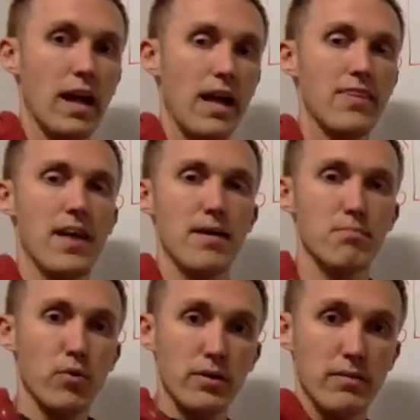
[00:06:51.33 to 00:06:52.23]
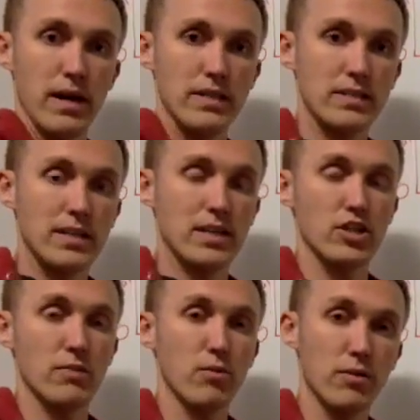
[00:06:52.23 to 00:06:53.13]
and that point mass is
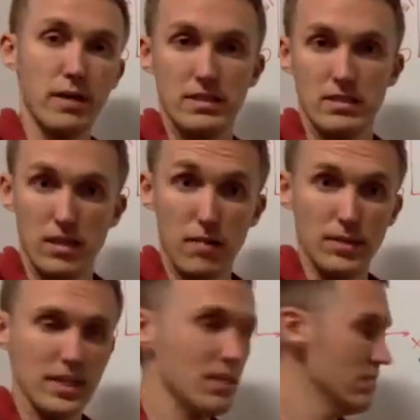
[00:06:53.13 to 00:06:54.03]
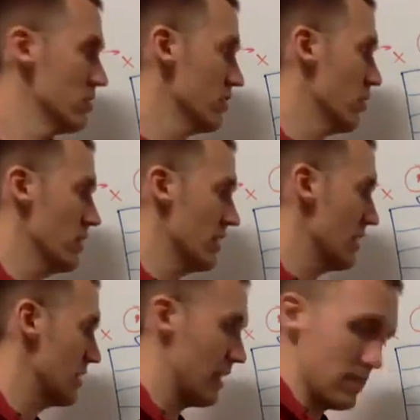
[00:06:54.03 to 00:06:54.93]
actually a point mass anomaly, so a
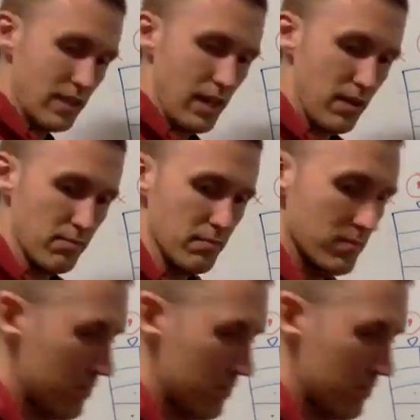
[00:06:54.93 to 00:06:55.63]
little delta m.